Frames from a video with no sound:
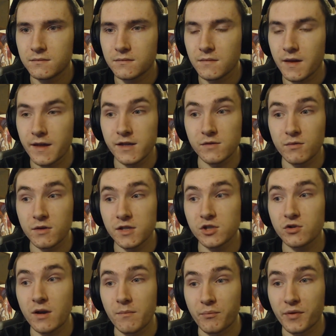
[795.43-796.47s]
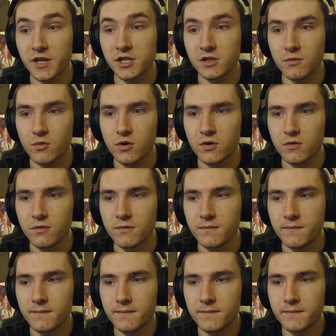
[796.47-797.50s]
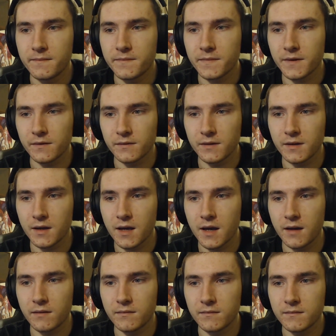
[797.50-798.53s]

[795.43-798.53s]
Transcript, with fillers: They just want to straight breach the wall. Okay.